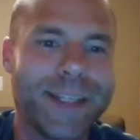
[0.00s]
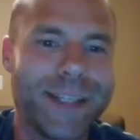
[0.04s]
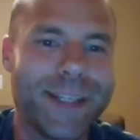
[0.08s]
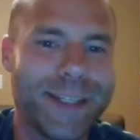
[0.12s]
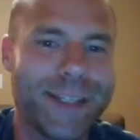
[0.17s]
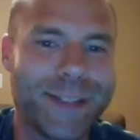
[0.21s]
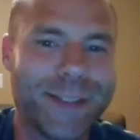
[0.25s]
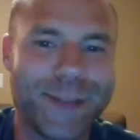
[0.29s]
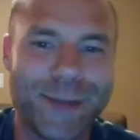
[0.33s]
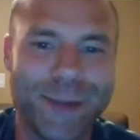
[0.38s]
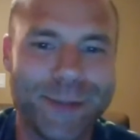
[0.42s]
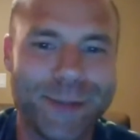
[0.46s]

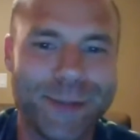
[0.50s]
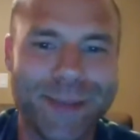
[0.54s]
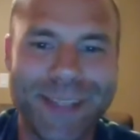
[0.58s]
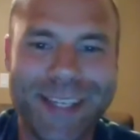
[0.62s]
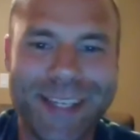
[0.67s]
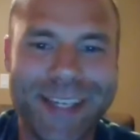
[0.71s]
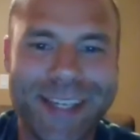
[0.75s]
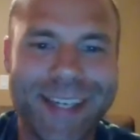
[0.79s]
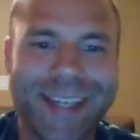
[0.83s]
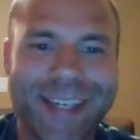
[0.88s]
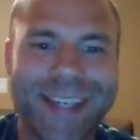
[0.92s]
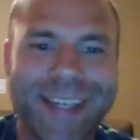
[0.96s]
It's normally,
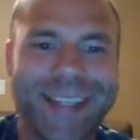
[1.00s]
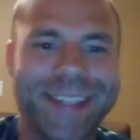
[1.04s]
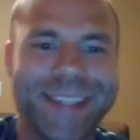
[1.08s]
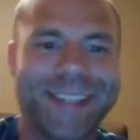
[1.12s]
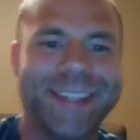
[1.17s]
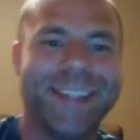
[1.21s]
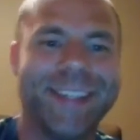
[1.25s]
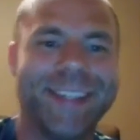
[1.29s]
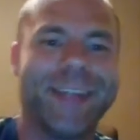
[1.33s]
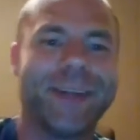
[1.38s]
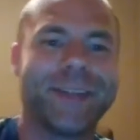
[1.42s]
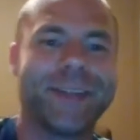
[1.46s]

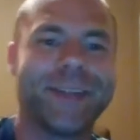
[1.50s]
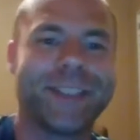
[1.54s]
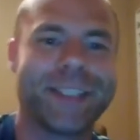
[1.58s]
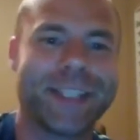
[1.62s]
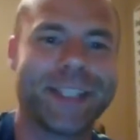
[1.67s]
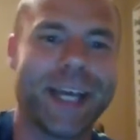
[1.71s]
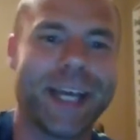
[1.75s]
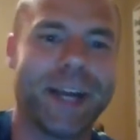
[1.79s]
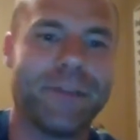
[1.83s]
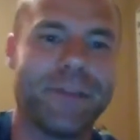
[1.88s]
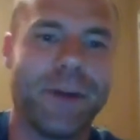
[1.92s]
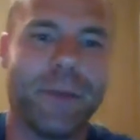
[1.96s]
you know, just
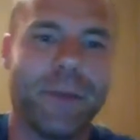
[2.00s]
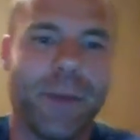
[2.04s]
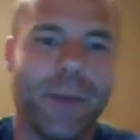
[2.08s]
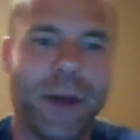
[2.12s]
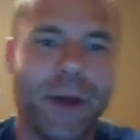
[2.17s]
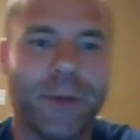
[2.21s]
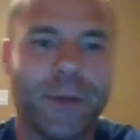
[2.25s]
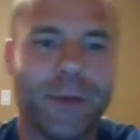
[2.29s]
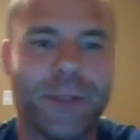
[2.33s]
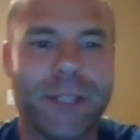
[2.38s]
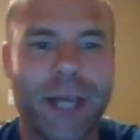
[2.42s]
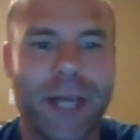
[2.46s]
kind of on my
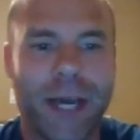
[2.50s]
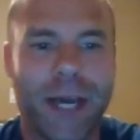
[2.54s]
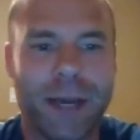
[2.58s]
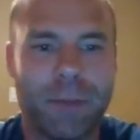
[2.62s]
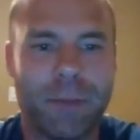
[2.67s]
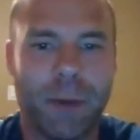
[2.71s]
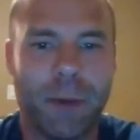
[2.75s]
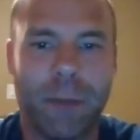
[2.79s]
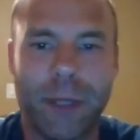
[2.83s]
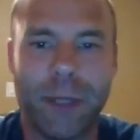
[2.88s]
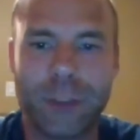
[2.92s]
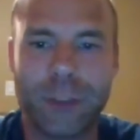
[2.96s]
own time,
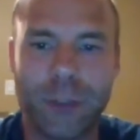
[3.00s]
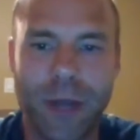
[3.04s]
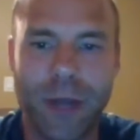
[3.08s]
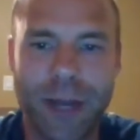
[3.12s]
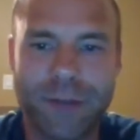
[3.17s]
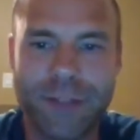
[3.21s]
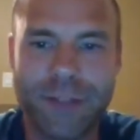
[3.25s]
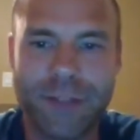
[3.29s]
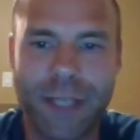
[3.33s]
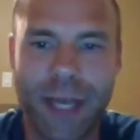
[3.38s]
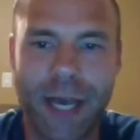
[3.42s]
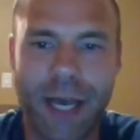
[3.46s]
on my
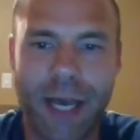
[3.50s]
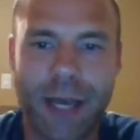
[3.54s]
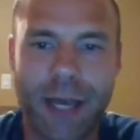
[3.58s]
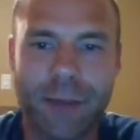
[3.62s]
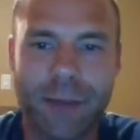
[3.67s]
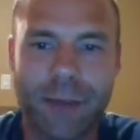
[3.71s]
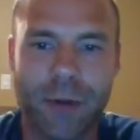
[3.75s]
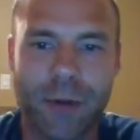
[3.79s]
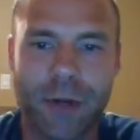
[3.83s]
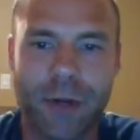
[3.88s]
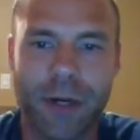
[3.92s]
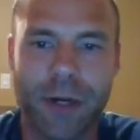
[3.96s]
drive
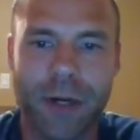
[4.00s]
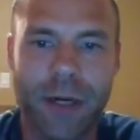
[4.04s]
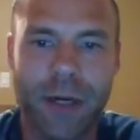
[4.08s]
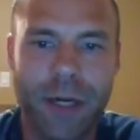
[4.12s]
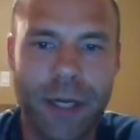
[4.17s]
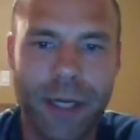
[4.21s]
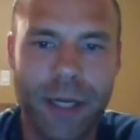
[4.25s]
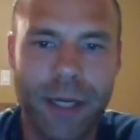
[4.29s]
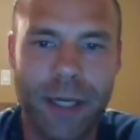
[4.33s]
time, or,